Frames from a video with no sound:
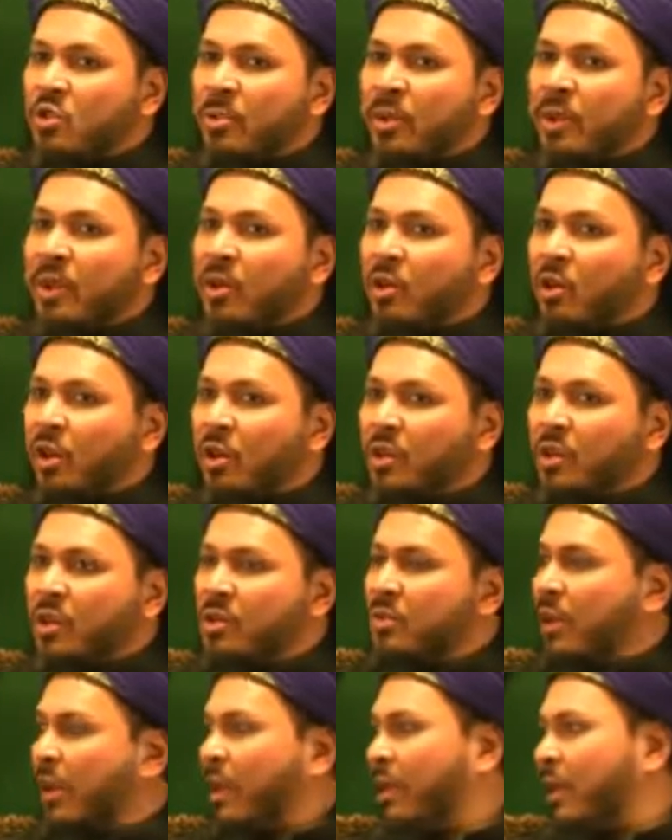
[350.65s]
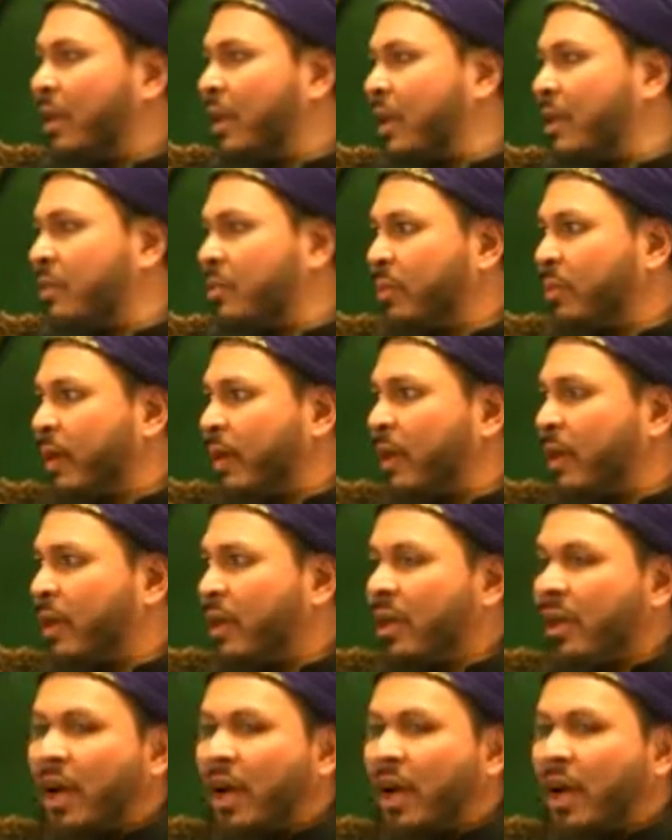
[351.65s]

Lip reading: to be according to Allah's way,